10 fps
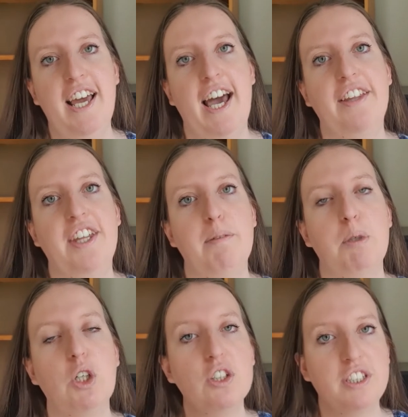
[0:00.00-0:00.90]
and then
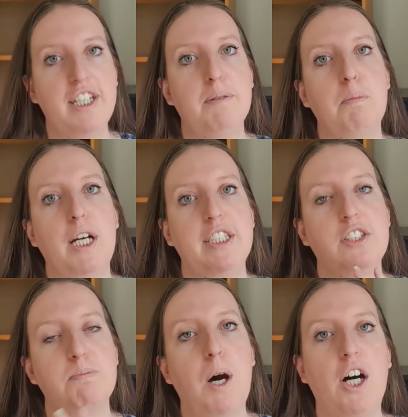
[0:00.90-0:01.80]
because he
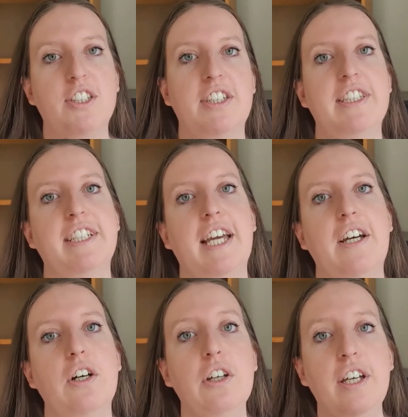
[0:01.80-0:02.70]
embraced part of the
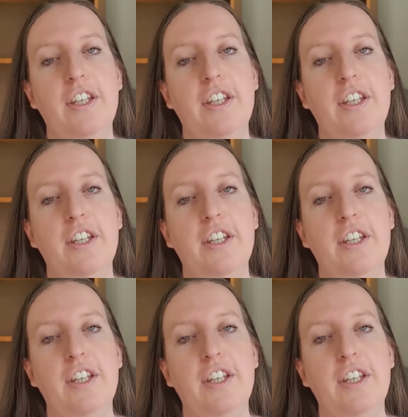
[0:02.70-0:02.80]
scale,